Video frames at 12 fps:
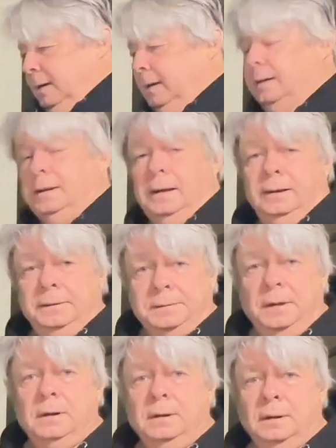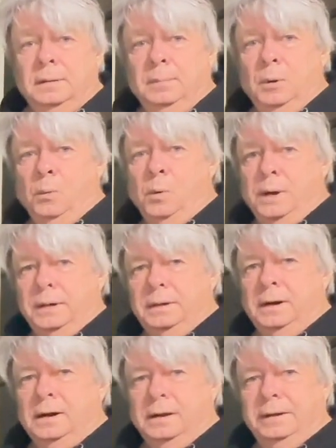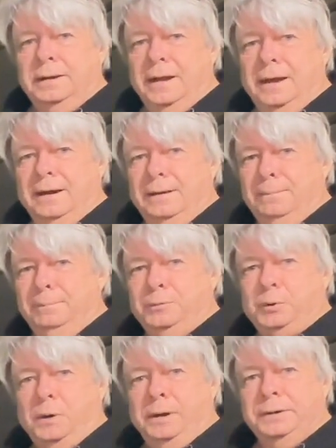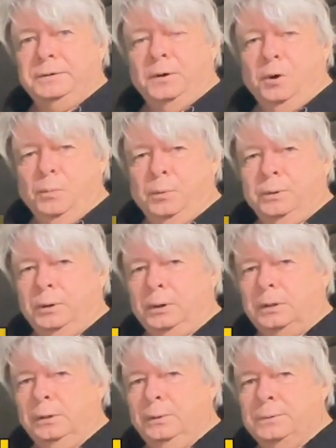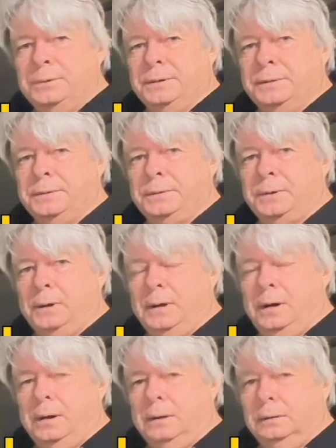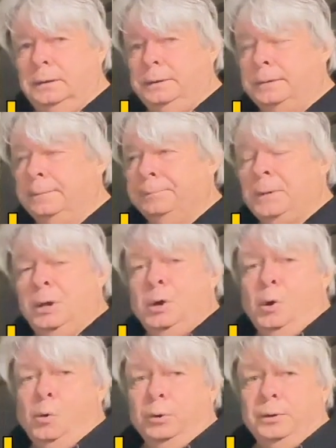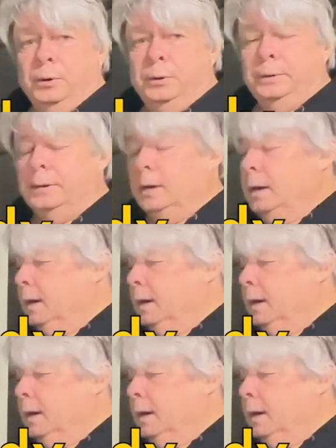at any time when I am trying to open or close this lid or the hood.